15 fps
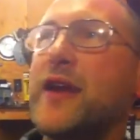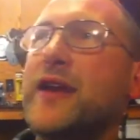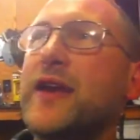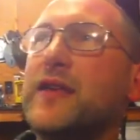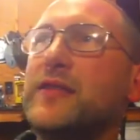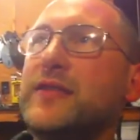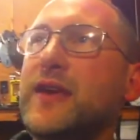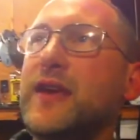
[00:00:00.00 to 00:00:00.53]
got to
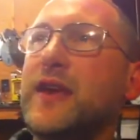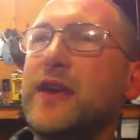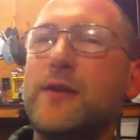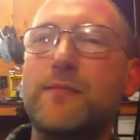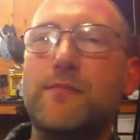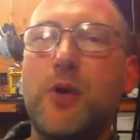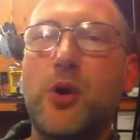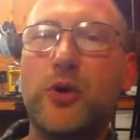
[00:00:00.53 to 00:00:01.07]
get
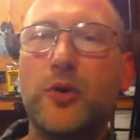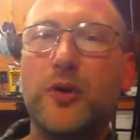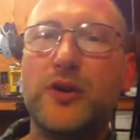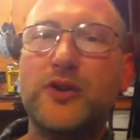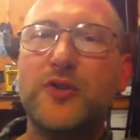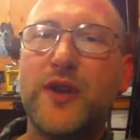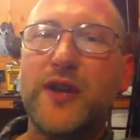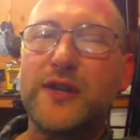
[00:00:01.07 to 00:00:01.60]
the motor
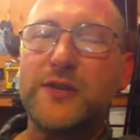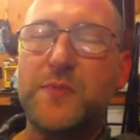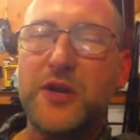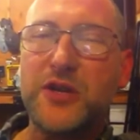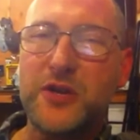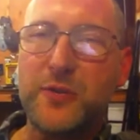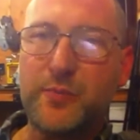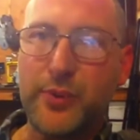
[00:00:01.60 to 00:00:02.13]
and
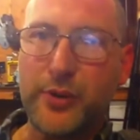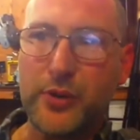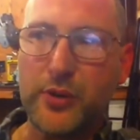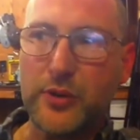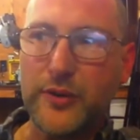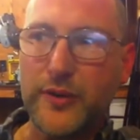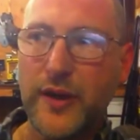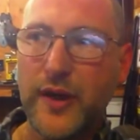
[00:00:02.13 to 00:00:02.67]
transmission
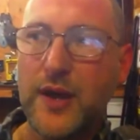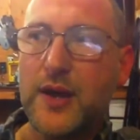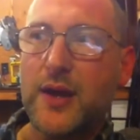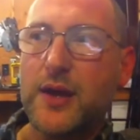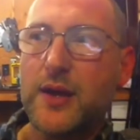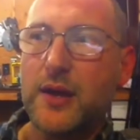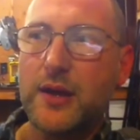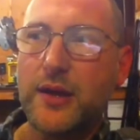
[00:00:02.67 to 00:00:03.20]
pulled,
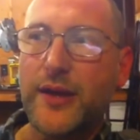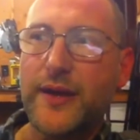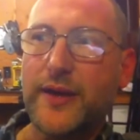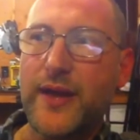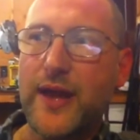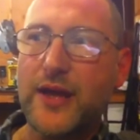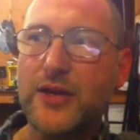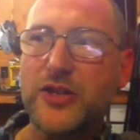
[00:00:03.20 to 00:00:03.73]

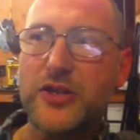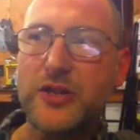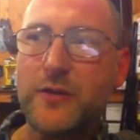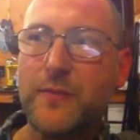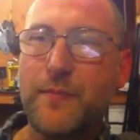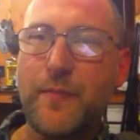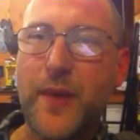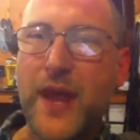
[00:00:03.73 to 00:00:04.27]
clean the
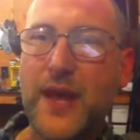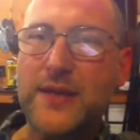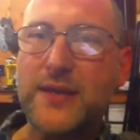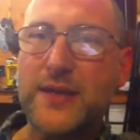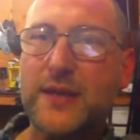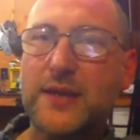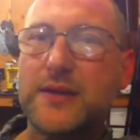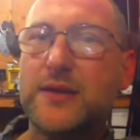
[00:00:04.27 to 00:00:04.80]
engine,
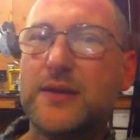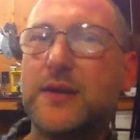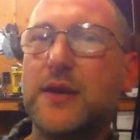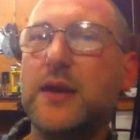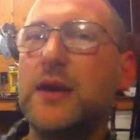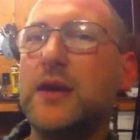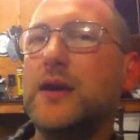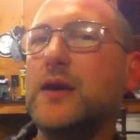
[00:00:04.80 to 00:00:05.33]
paint it,
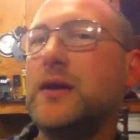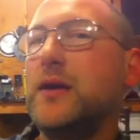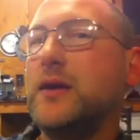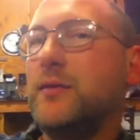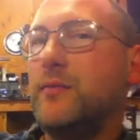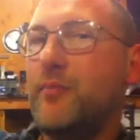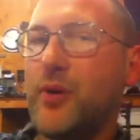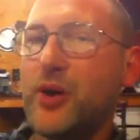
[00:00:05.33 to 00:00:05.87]

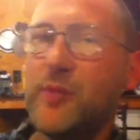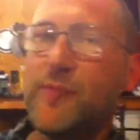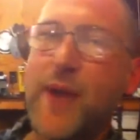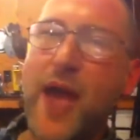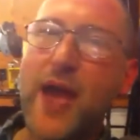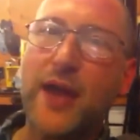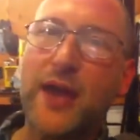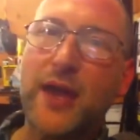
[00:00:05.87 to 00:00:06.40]
put it
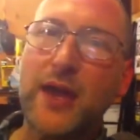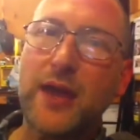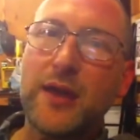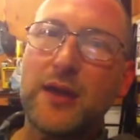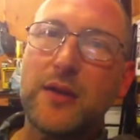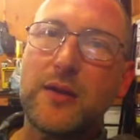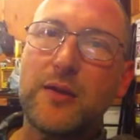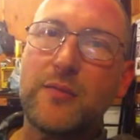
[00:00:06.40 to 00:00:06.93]
back
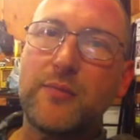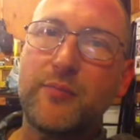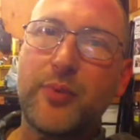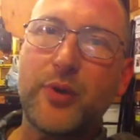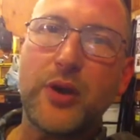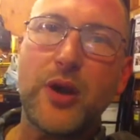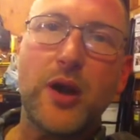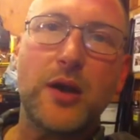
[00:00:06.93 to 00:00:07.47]
in,
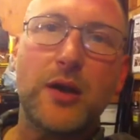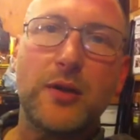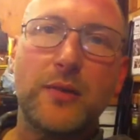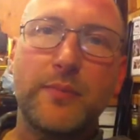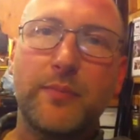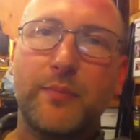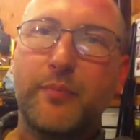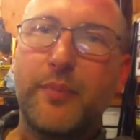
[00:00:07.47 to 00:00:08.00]
put
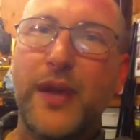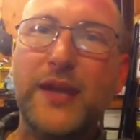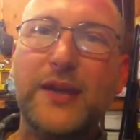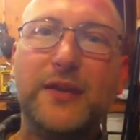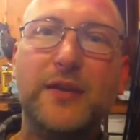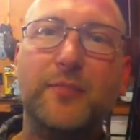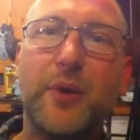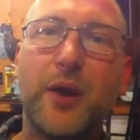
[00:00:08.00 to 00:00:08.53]
on
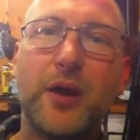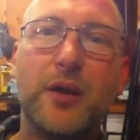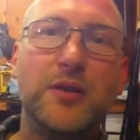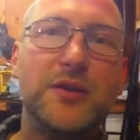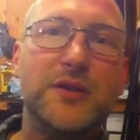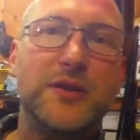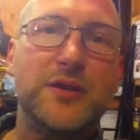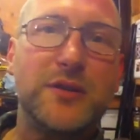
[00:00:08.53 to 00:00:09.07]
painted
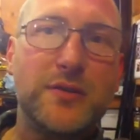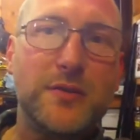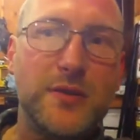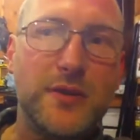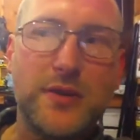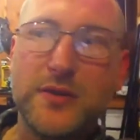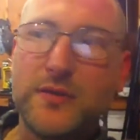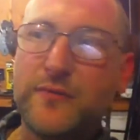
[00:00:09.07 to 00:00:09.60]
parts,
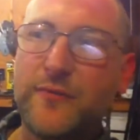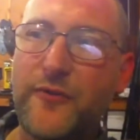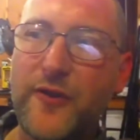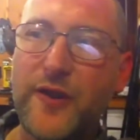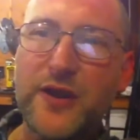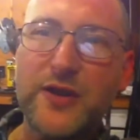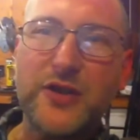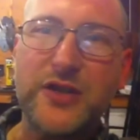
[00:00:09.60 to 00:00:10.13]

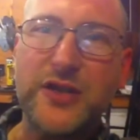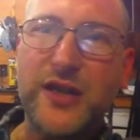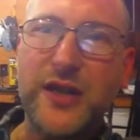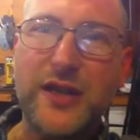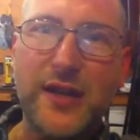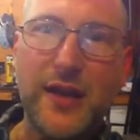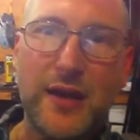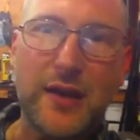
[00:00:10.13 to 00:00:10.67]
finish
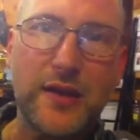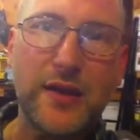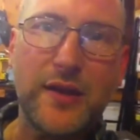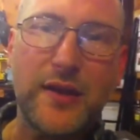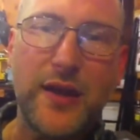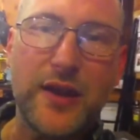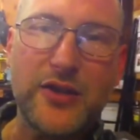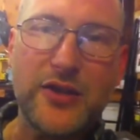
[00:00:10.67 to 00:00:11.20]

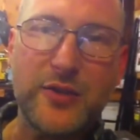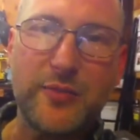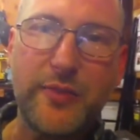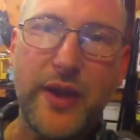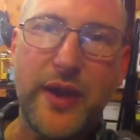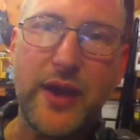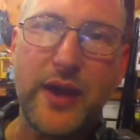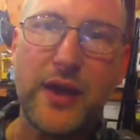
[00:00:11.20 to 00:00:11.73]
detailing the engine
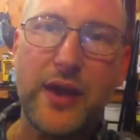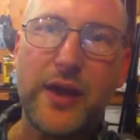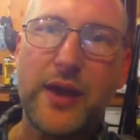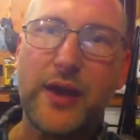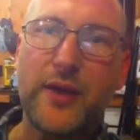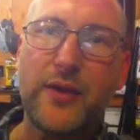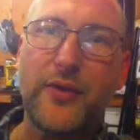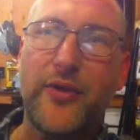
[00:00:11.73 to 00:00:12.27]

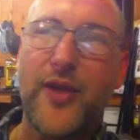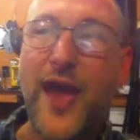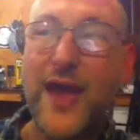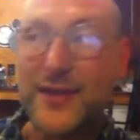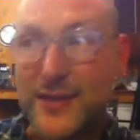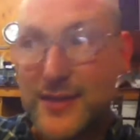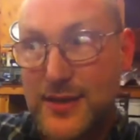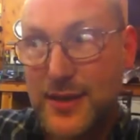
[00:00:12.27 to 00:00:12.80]
bay.
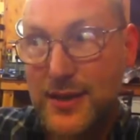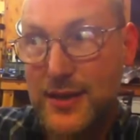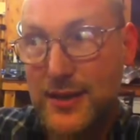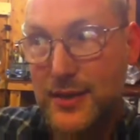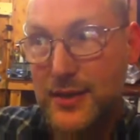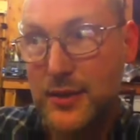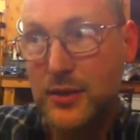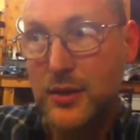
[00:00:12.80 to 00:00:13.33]
That's
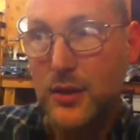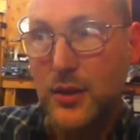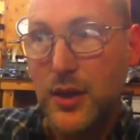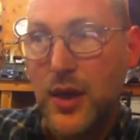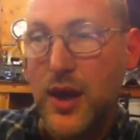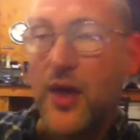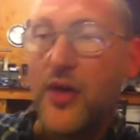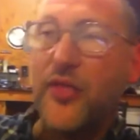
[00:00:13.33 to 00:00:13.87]
done.
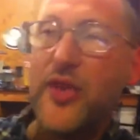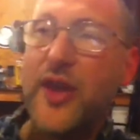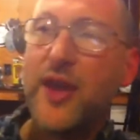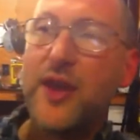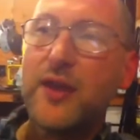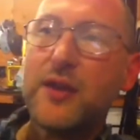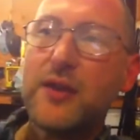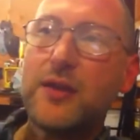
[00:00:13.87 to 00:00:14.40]

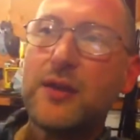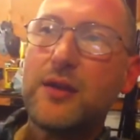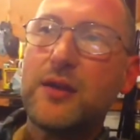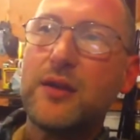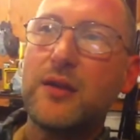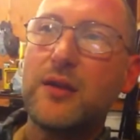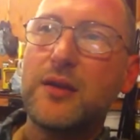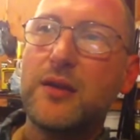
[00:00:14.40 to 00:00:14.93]

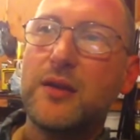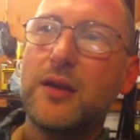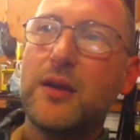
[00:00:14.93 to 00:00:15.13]
Then